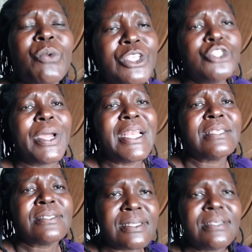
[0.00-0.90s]
Which one
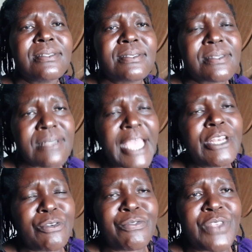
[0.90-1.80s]
is this
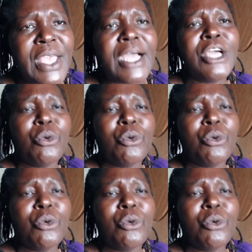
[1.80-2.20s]
kind of fear?